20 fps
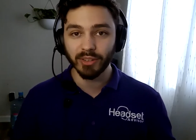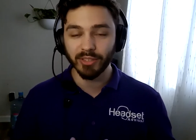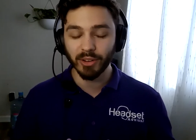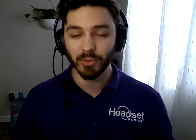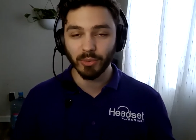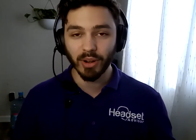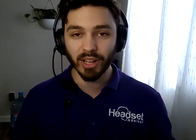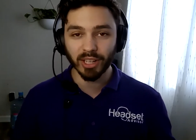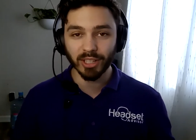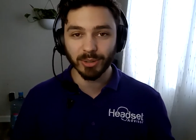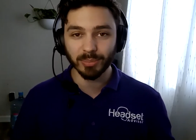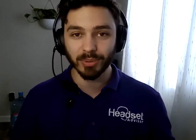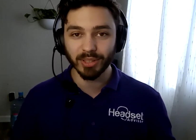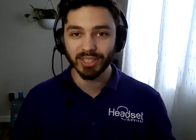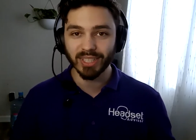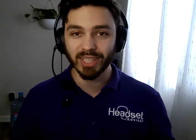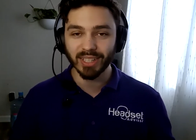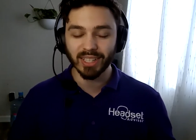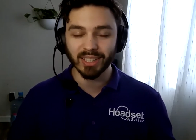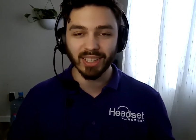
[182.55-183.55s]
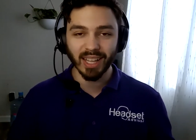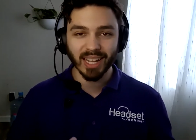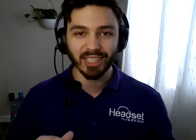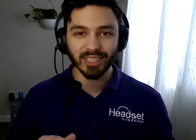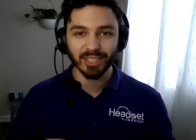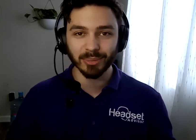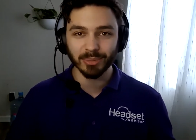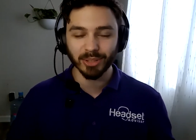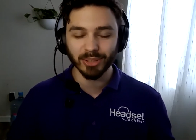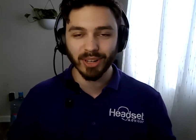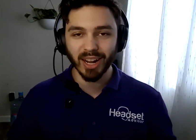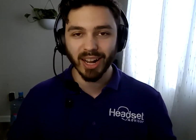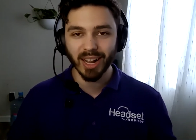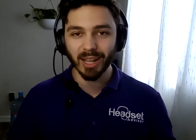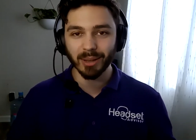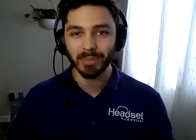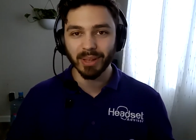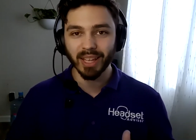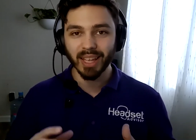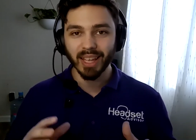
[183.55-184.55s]
If it was, please hit the like,
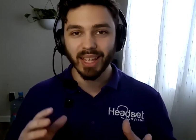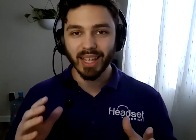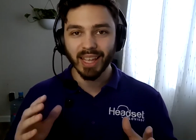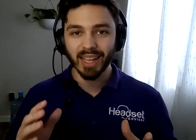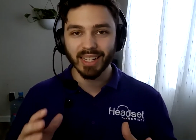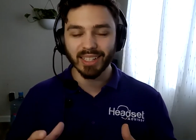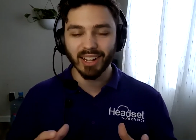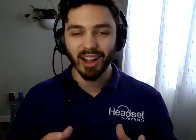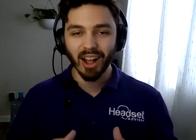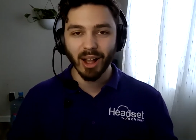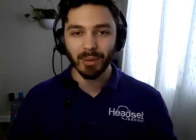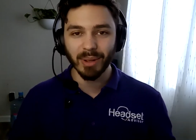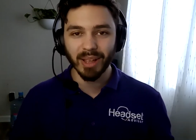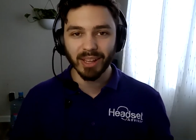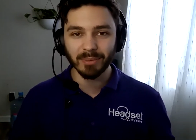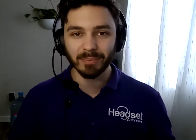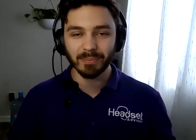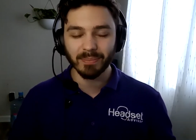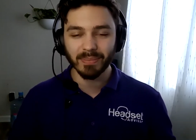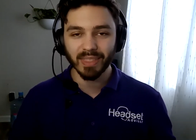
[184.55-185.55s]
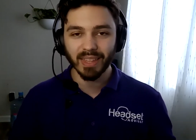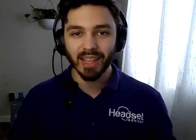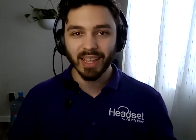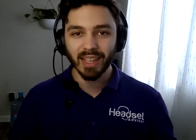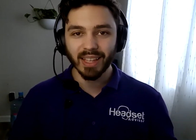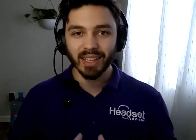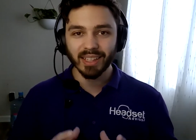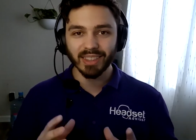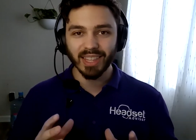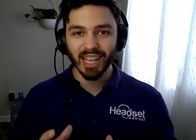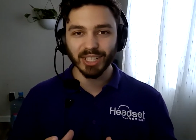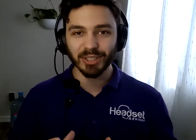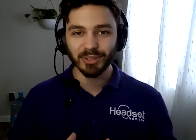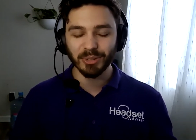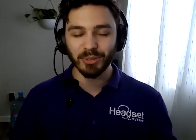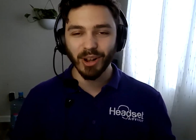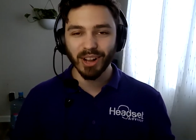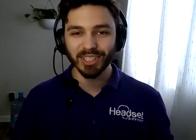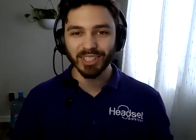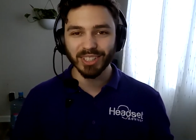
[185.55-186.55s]
subscribe, and comment. Thanks
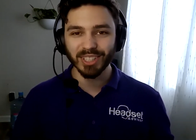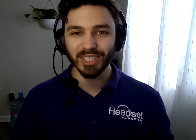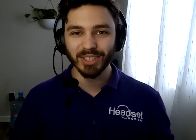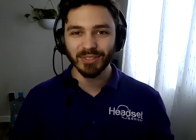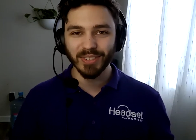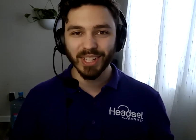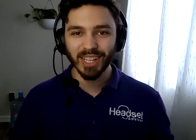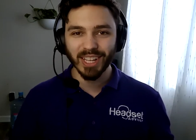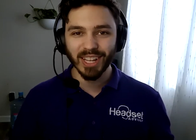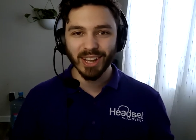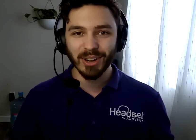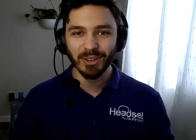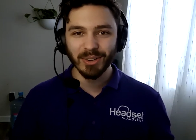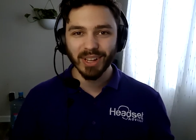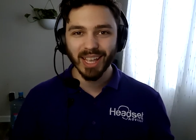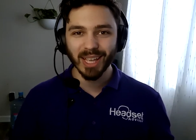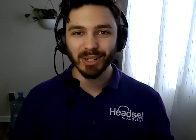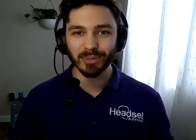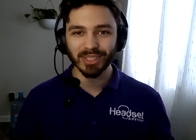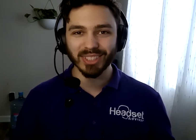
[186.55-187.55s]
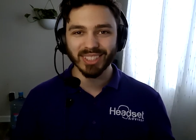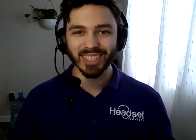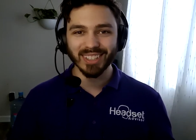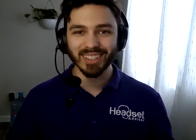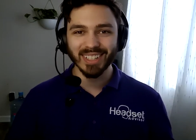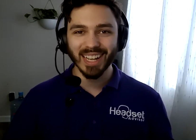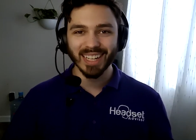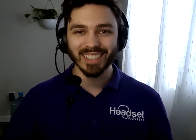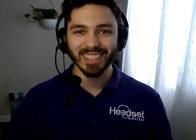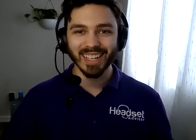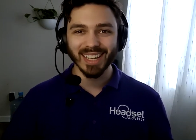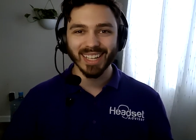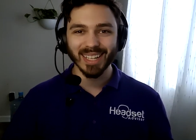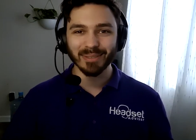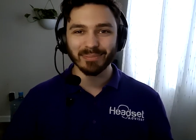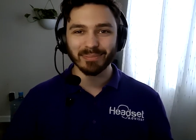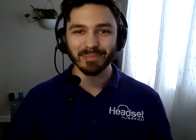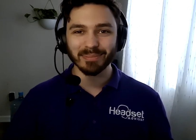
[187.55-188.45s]
for watching this video, and we'll see you next time.